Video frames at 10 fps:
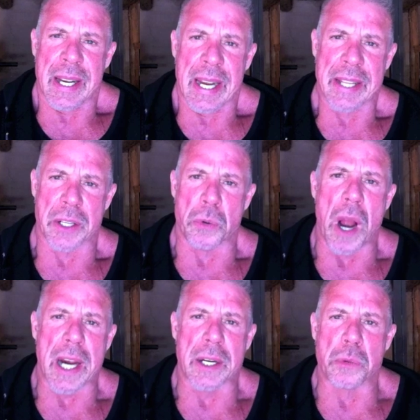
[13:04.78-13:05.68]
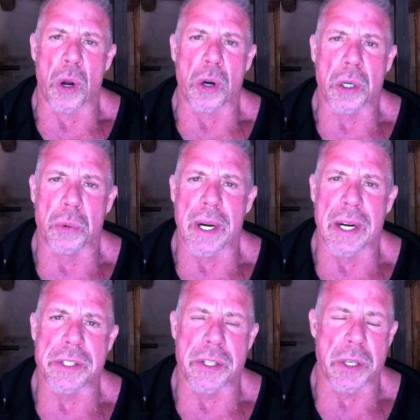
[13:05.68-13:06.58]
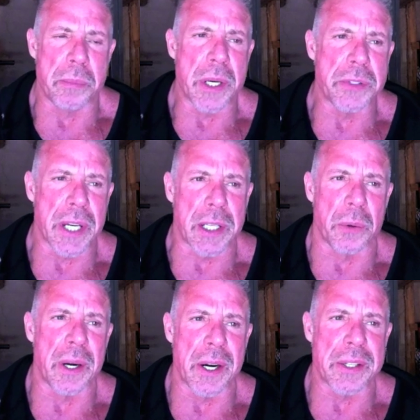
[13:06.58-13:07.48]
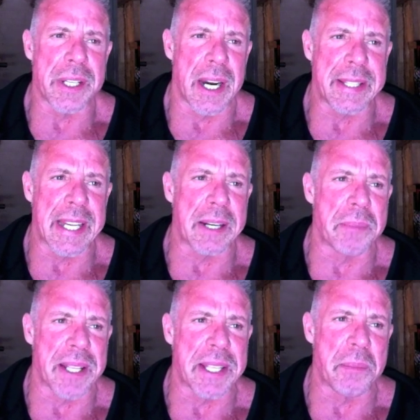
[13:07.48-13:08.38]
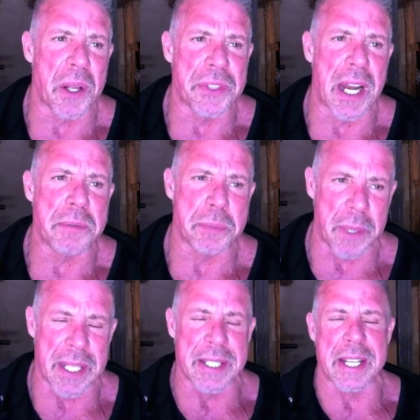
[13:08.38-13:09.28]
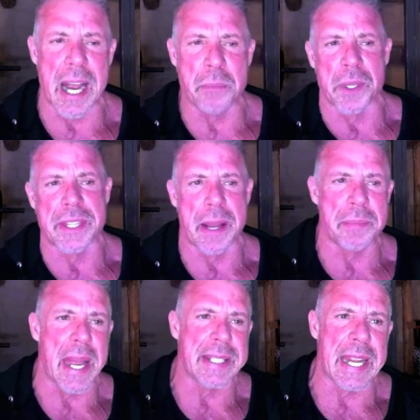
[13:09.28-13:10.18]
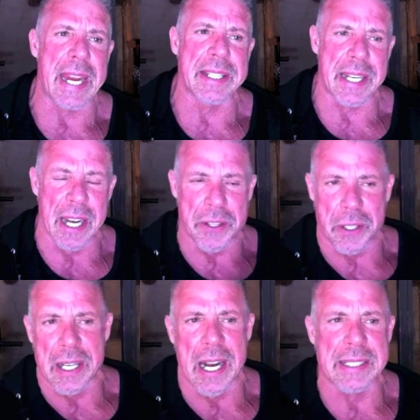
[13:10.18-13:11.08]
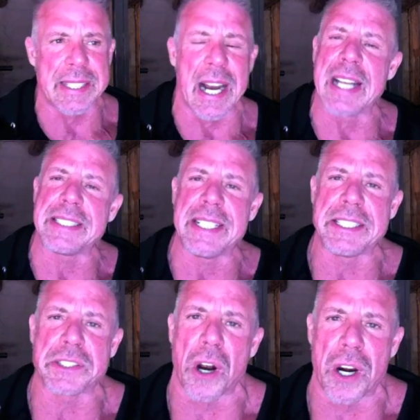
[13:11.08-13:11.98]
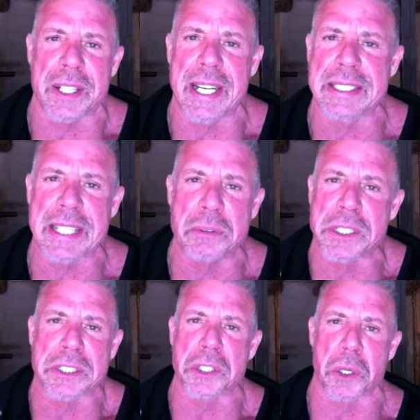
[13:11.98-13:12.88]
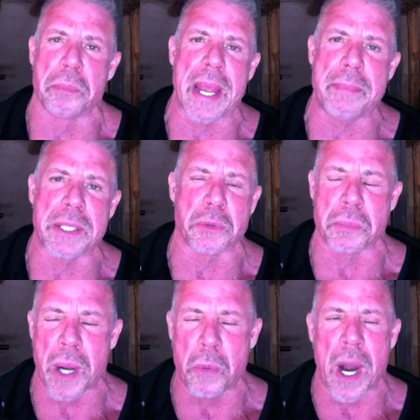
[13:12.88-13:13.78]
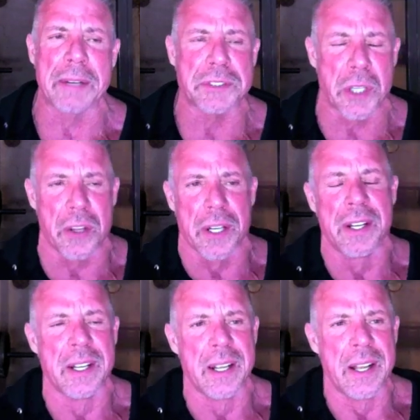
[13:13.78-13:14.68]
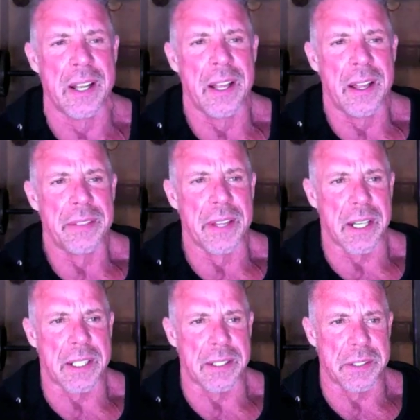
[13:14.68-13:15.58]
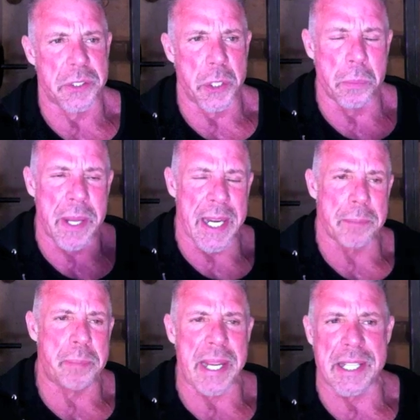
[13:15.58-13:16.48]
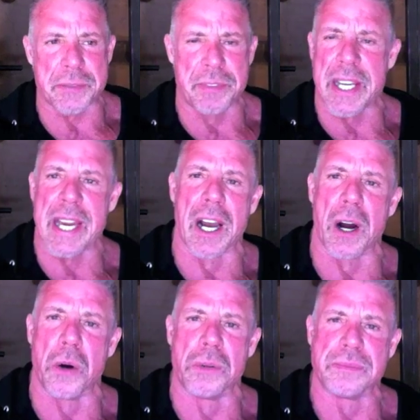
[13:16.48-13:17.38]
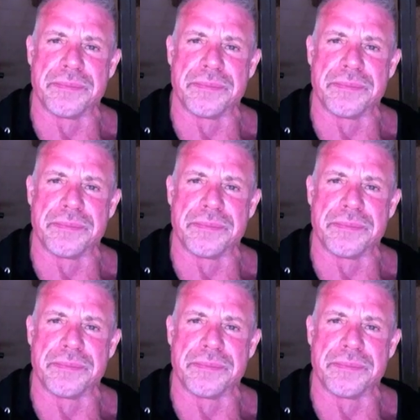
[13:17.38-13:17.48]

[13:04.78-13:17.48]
in their rock and roll careers and their music careers, and I think about them all the time, spending time with them that day. And the other guys, the IC Star kids, they were just little babies. When my wife saw the 2-minute piece video